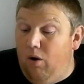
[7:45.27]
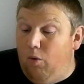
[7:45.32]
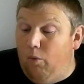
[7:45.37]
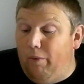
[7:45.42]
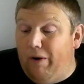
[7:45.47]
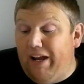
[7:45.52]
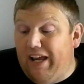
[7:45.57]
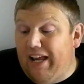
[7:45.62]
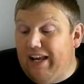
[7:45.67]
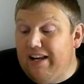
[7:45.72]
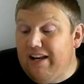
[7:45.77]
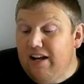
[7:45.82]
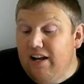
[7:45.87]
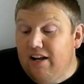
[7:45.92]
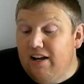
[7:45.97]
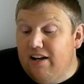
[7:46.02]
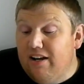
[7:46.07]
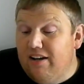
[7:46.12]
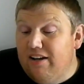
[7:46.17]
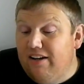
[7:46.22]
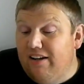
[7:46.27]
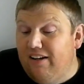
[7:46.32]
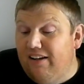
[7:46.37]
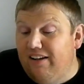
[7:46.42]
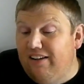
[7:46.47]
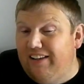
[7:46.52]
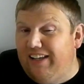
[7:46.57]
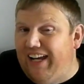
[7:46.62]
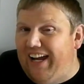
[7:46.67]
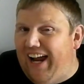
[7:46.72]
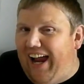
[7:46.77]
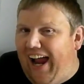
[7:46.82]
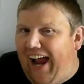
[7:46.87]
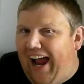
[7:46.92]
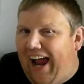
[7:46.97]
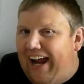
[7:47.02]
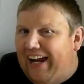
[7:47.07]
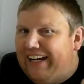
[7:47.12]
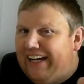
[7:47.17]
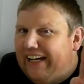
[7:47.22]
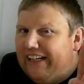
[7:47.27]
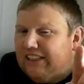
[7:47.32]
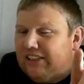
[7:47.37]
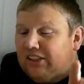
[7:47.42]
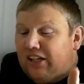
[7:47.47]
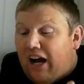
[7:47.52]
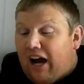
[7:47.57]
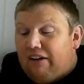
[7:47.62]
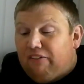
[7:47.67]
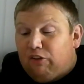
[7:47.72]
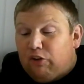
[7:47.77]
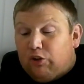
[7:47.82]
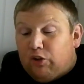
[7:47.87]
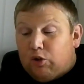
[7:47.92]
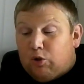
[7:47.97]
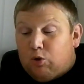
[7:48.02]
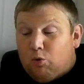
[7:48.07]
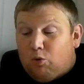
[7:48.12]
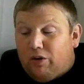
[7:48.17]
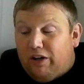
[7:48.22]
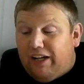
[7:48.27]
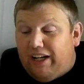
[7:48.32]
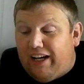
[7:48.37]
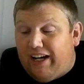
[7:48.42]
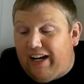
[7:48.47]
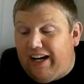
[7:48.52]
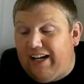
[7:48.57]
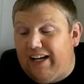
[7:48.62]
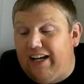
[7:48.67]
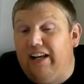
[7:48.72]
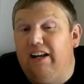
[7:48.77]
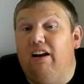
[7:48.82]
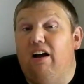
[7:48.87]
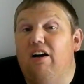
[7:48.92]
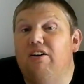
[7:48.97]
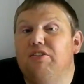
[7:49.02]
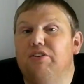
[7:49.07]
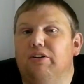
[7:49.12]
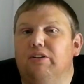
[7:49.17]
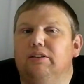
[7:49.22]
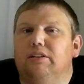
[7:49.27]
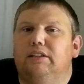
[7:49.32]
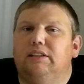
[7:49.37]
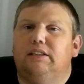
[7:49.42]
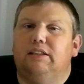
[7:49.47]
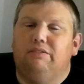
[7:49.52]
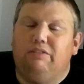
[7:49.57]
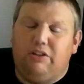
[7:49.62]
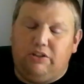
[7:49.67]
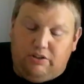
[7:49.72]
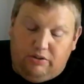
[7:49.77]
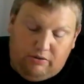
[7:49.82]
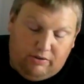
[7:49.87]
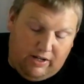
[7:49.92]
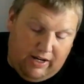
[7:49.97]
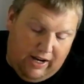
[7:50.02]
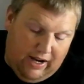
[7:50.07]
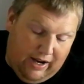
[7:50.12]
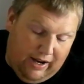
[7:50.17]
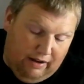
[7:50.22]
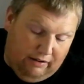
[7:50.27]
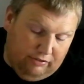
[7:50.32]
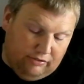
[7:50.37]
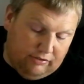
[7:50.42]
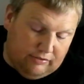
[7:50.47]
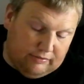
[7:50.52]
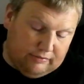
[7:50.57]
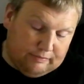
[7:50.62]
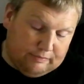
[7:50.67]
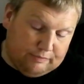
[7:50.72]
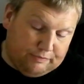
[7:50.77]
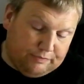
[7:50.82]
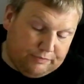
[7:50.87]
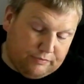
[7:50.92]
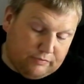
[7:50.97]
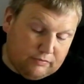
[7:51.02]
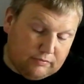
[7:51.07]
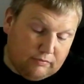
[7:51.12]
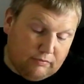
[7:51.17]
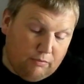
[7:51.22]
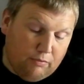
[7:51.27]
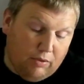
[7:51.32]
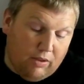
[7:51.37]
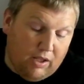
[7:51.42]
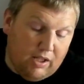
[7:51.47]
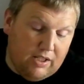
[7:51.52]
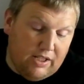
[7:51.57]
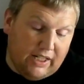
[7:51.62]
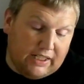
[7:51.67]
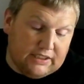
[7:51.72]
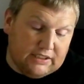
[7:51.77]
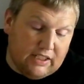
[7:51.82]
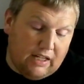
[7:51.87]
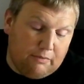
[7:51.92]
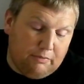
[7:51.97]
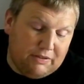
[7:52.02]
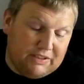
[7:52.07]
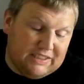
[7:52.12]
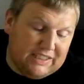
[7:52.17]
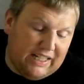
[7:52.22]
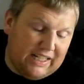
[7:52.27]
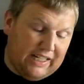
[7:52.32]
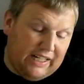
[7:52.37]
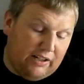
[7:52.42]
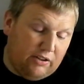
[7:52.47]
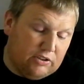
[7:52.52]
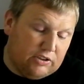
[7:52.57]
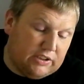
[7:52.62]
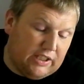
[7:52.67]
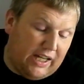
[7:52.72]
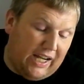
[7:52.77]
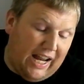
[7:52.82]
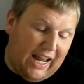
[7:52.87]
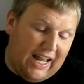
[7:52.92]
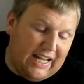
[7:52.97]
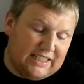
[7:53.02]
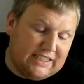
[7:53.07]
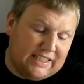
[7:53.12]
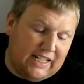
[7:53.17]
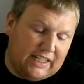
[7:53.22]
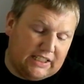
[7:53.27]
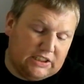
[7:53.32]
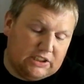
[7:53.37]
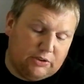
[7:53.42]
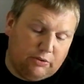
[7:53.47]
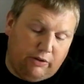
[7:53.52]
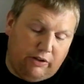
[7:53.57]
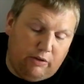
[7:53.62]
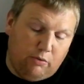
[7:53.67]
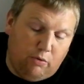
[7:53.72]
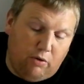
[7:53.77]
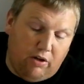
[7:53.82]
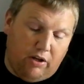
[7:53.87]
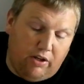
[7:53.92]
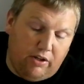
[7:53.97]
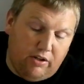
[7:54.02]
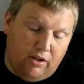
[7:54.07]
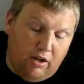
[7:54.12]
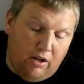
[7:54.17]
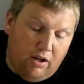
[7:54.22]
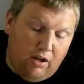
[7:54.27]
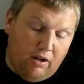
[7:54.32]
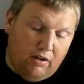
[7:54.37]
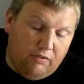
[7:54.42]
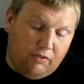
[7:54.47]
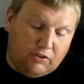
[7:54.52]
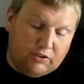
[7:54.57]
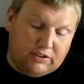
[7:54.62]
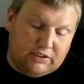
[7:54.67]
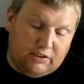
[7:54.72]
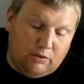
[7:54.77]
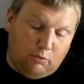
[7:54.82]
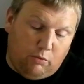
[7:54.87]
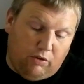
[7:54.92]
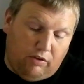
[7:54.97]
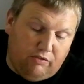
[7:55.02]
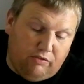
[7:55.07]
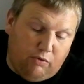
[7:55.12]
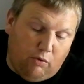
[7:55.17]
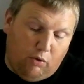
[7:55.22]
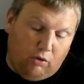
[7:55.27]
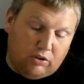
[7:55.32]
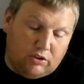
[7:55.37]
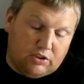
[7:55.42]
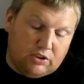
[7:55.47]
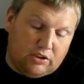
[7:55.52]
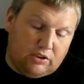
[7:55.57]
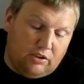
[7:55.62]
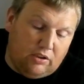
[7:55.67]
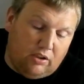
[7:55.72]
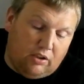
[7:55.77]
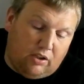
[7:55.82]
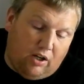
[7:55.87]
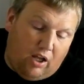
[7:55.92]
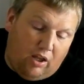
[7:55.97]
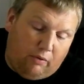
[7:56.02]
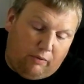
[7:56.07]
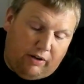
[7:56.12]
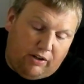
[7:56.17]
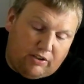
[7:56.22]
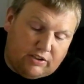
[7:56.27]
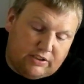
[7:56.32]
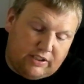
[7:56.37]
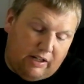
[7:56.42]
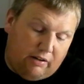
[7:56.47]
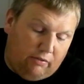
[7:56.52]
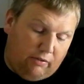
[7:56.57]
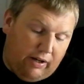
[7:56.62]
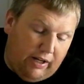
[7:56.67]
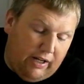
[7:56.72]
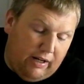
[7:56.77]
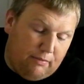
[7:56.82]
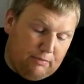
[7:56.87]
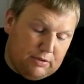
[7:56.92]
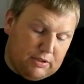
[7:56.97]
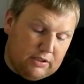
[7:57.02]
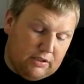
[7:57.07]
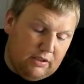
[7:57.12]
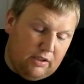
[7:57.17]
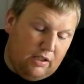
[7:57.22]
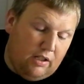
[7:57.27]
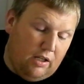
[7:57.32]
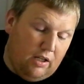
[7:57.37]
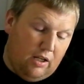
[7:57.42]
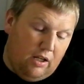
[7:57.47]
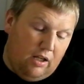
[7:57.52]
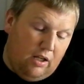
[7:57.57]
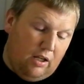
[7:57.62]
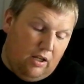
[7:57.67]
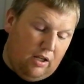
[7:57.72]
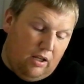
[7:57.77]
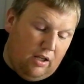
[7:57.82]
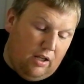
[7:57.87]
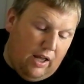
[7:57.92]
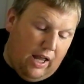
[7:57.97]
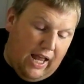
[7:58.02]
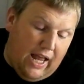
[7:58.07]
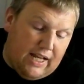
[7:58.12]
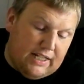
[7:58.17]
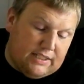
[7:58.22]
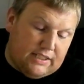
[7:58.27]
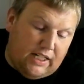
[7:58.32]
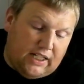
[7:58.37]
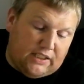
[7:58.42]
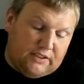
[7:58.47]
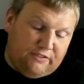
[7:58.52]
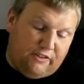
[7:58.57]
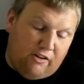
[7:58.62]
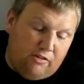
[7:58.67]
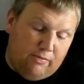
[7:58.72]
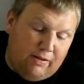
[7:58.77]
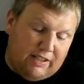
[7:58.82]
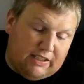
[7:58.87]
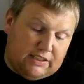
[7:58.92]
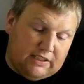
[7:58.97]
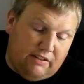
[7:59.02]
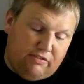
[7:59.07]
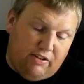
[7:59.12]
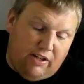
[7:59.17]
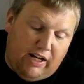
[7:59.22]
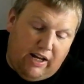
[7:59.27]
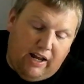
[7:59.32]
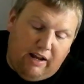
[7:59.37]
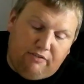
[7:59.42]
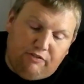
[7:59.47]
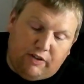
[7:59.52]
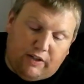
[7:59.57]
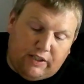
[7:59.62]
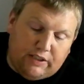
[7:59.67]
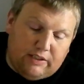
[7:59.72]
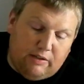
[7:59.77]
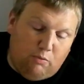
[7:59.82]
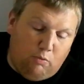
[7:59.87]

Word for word: When the Aggies cover the 28 and under on the 72.5. Next up, the San Diego State Aztecs 3 and 1 versus the 1 and 4 Colorado State Rams. Aztecs favored by 7.5. I got